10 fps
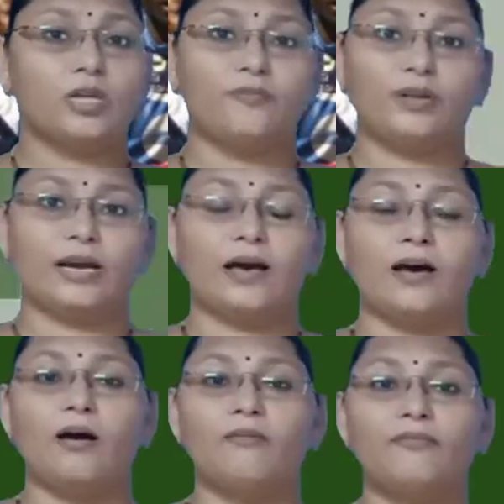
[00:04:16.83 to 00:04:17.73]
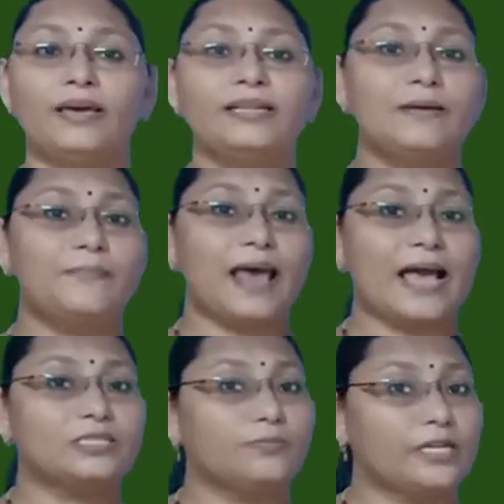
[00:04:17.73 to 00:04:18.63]
Africa where the
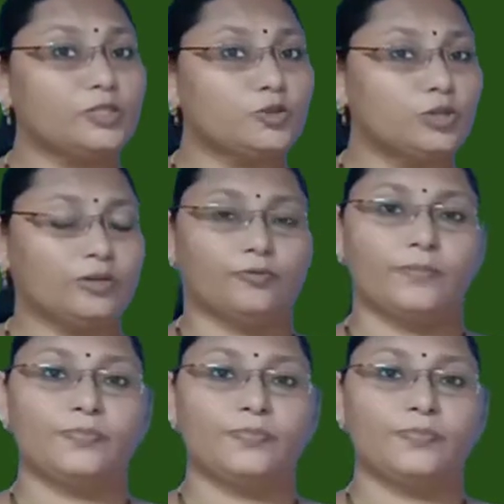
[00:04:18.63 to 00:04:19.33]
blacks meant to live.